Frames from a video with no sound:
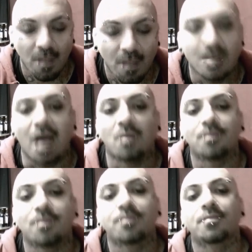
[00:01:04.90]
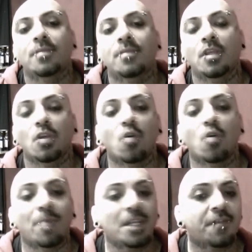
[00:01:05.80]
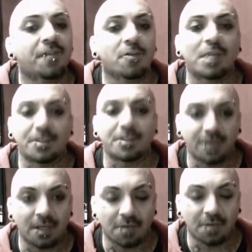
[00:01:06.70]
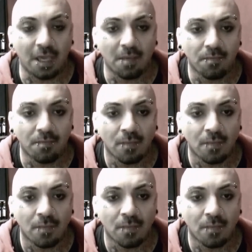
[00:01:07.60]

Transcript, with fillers: Now, you can go many different ways with it, okay?